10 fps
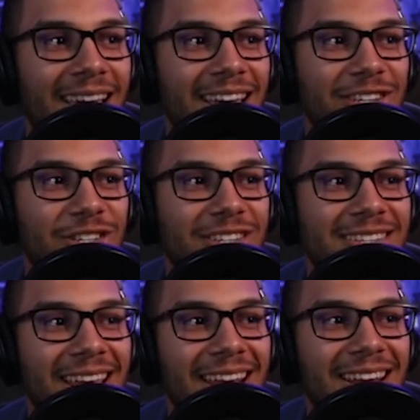And she
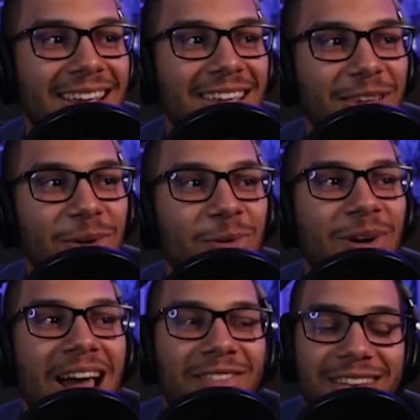said, you
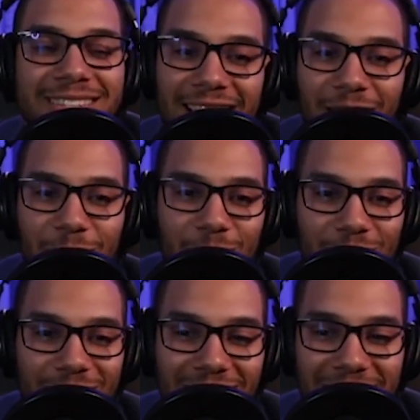have a terrible
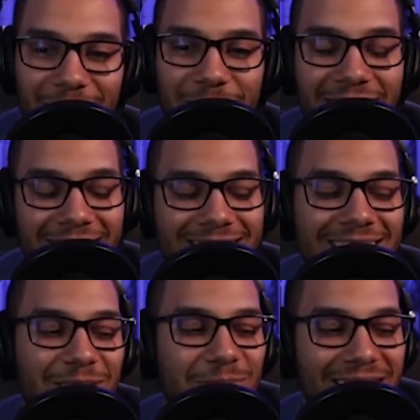work-life balance that
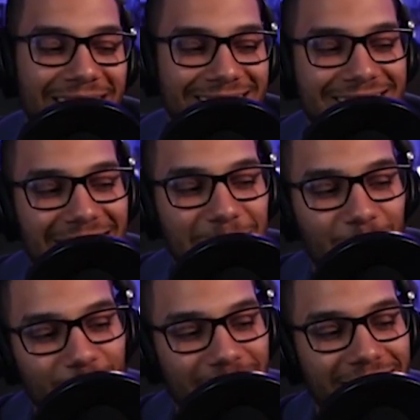you can't stop
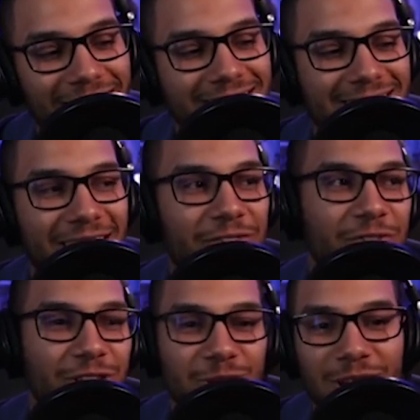working on stuff
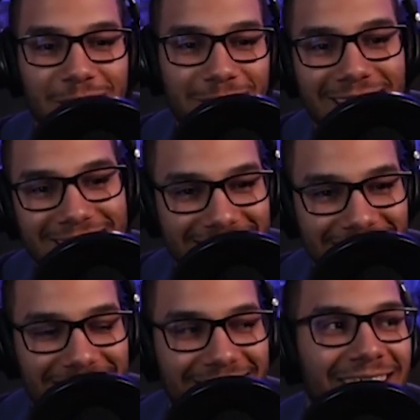for 20 minutes to
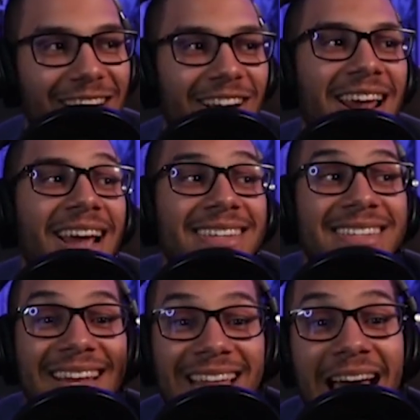eat dinner. And I
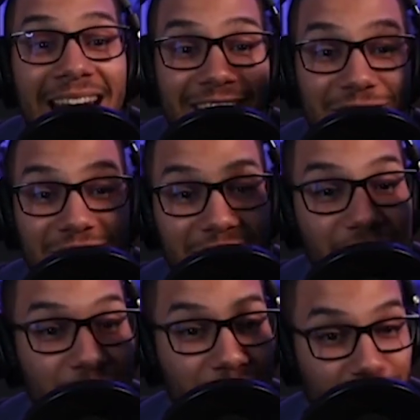said, that is
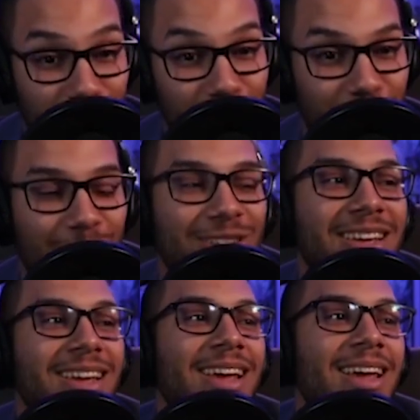true.
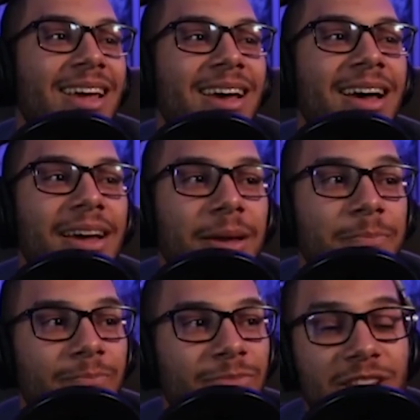
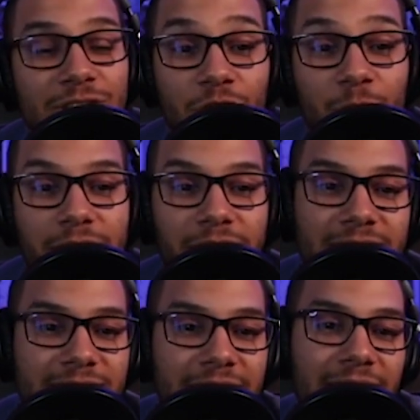So we then
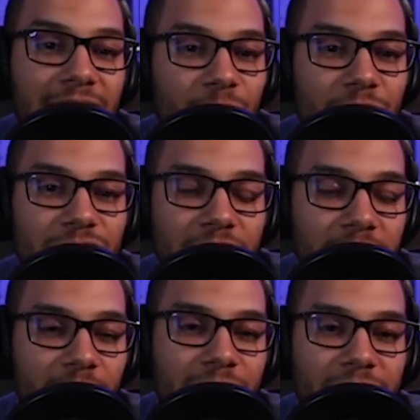sat down and watched The
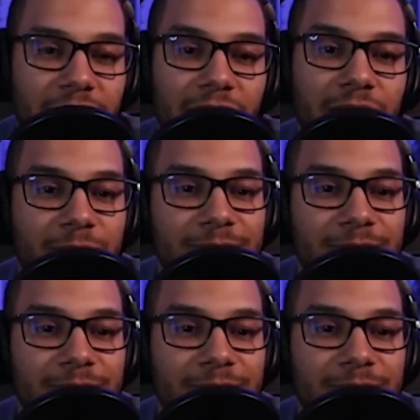Hangover together.